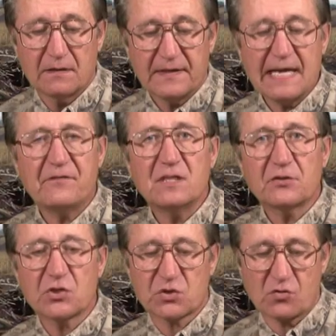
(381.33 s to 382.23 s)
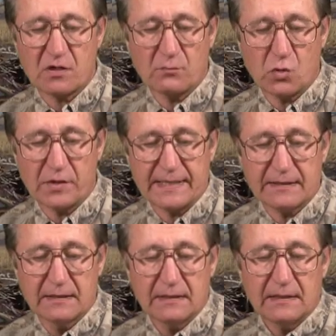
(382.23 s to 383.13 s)
They have another strong
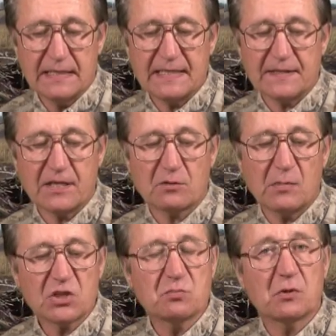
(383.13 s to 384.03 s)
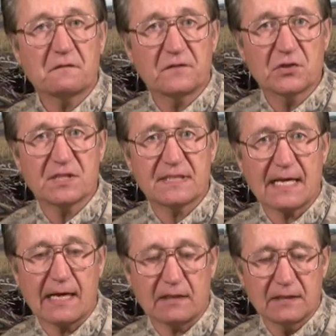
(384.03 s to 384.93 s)
point in that they are much more
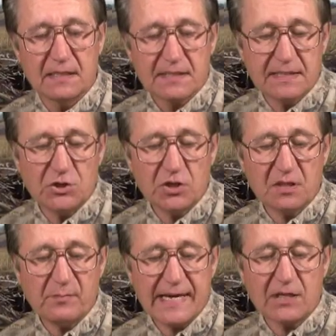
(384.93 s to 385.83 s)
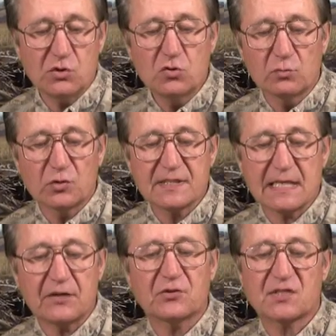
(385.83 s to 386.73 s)
versatile, since you can make numerous
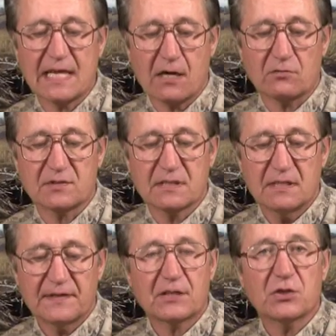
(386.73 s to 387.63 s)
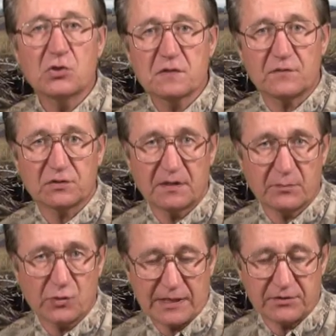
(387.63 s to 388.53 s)
other sounds that are useful to
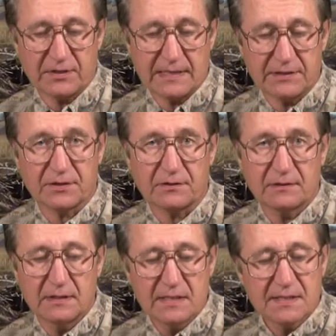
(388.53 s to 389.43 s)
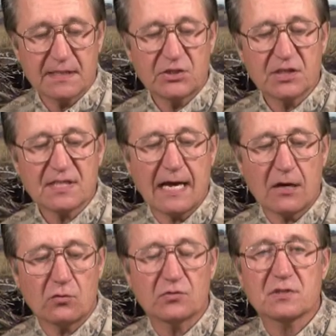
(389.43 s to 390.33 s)
the predator hunter, such as
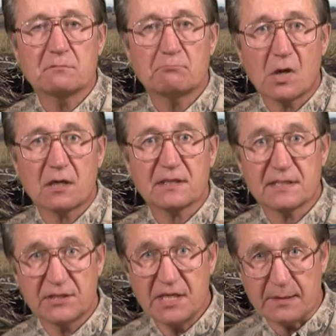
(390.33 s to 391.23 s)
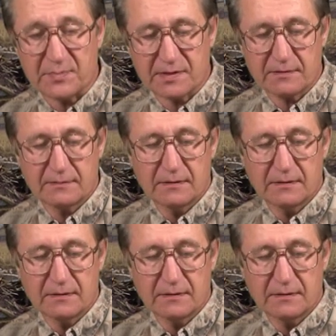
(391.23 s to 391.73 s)
howls, barks, and yips.